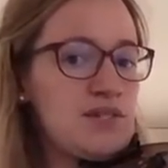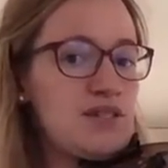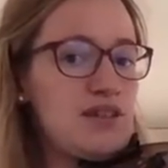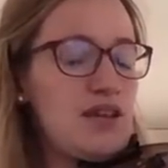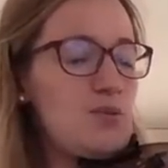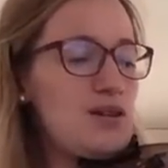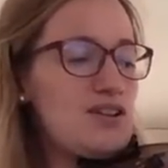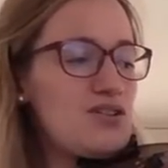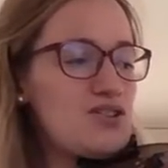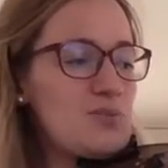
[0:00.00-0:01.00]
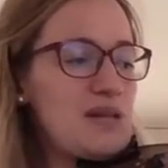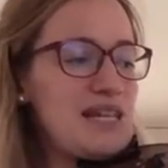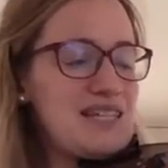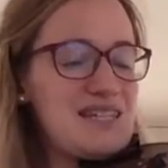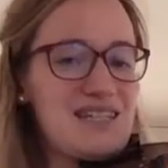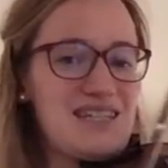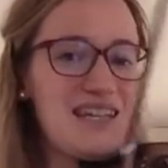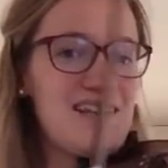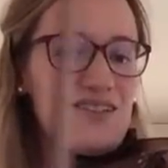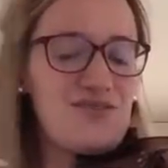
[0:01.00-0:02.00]
Now we are going to place the
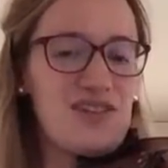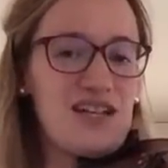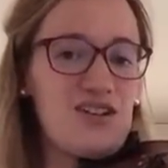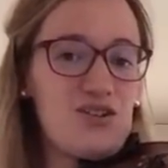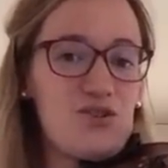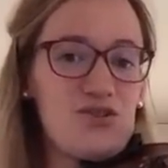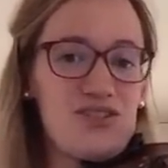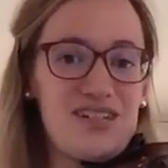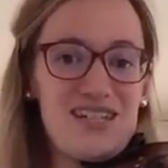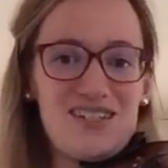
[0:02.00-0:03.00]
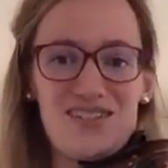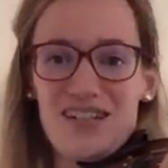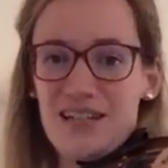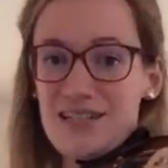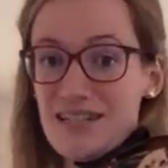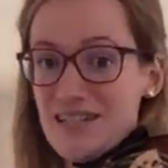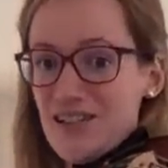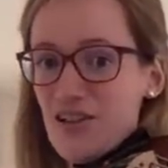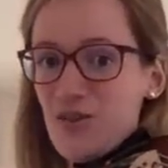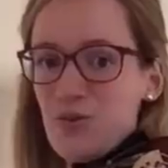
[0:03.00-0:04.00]
second finger on the D string. Is this a
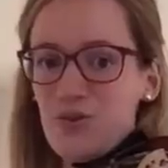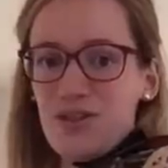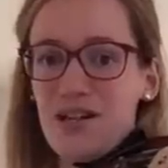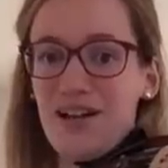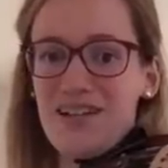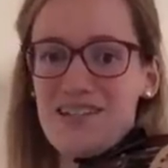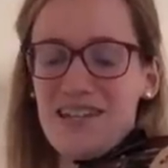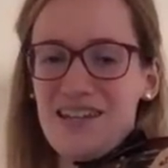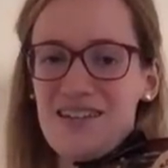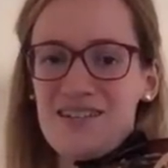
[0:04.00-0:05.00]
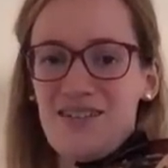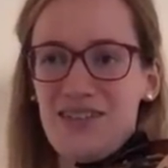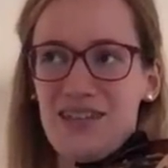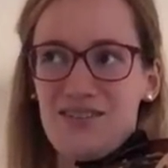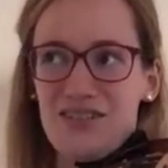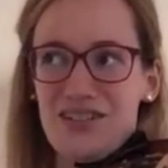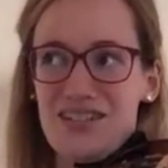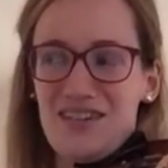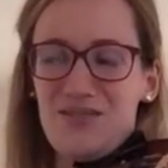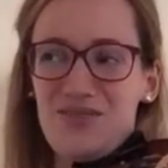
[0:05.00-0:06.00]
low or a high second? Think for
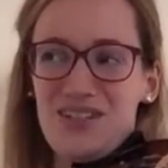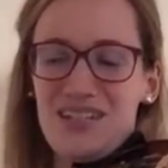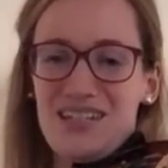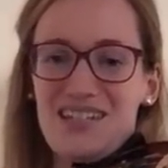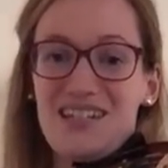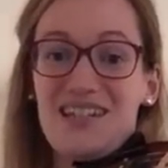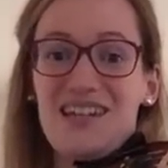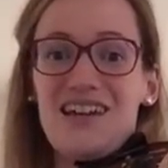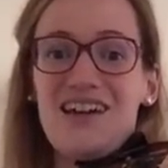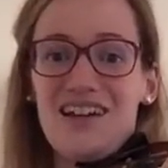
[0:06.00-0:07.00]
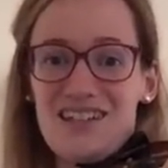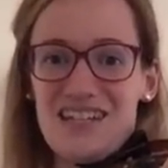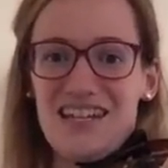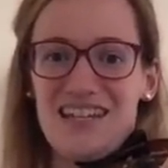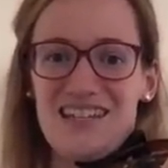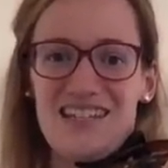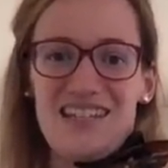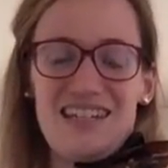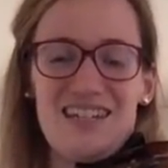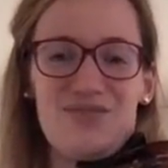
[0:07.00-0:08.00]
yourself. High second,
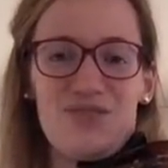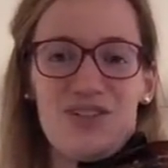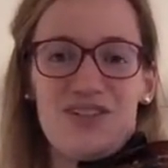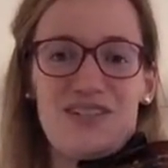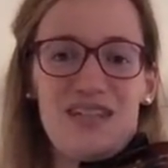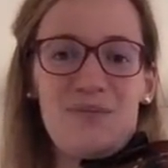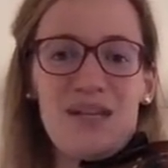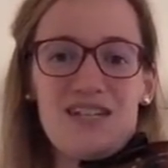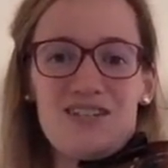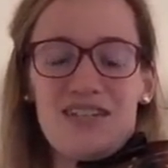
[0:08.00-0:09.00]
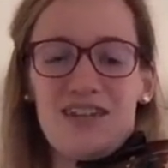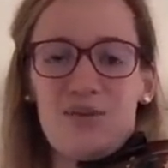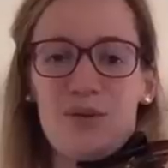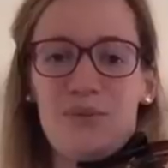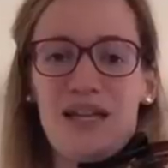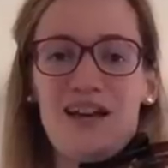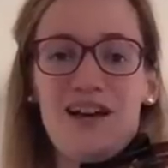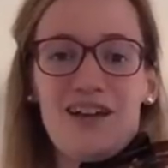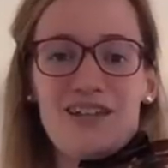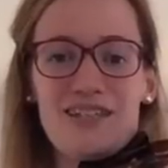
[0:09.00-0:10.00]
indeed. For the D major scale, we play a
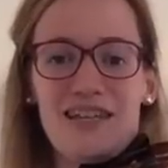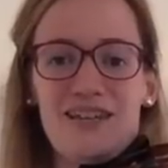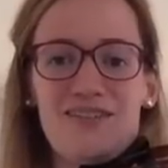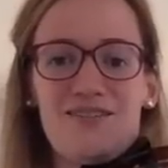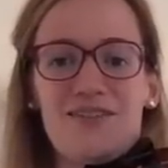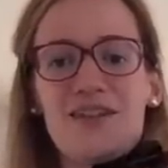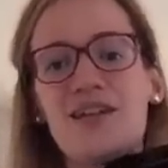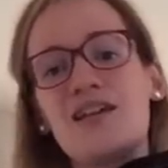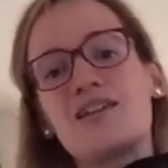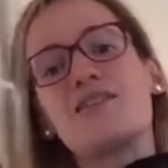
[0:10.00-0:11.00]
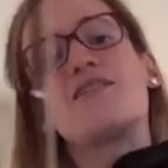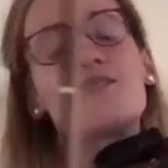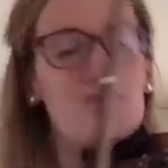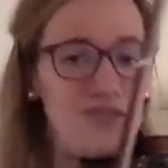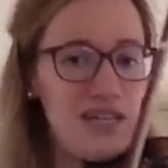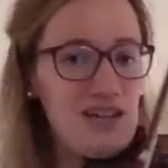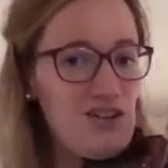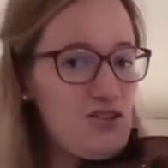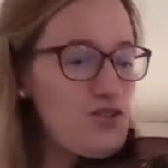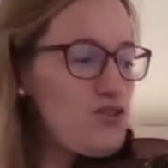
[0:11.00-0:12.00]
high second
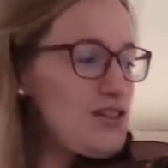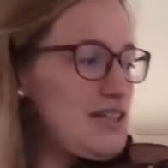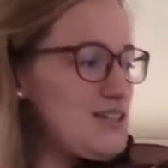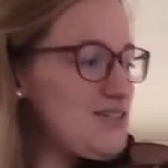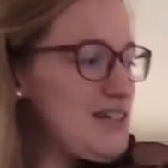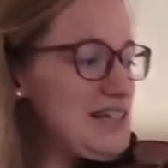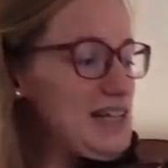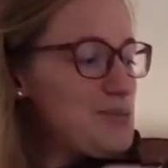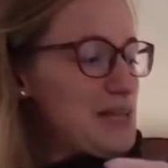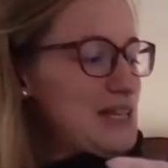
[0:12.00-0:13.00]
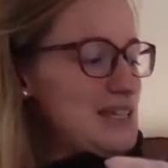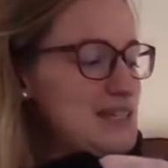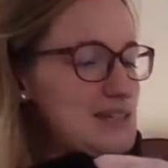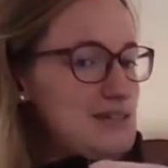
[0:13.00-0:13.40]
finger on the D string. Let's play it.